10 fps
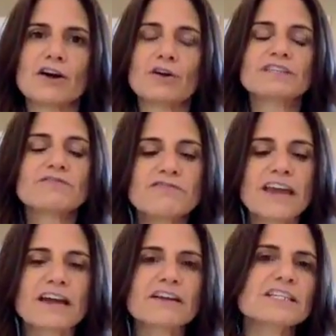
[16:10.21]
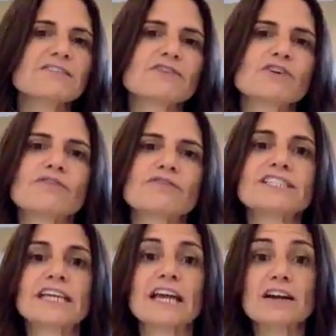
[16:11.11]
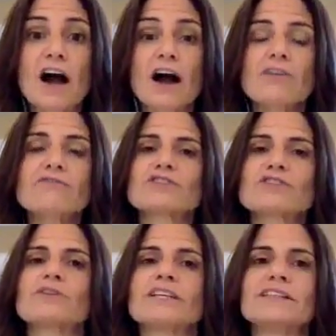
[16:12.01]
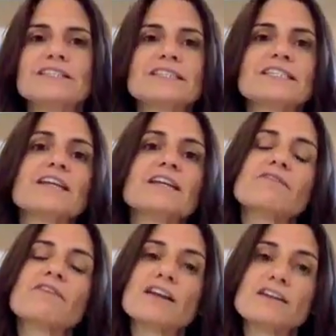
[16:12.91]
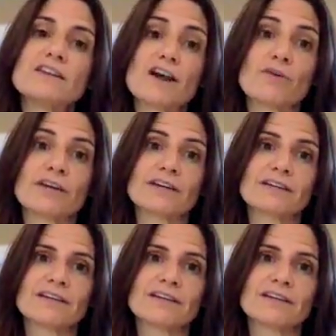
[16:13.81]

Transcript: And it's very difficult for us to get comfortable in the state of unknowing.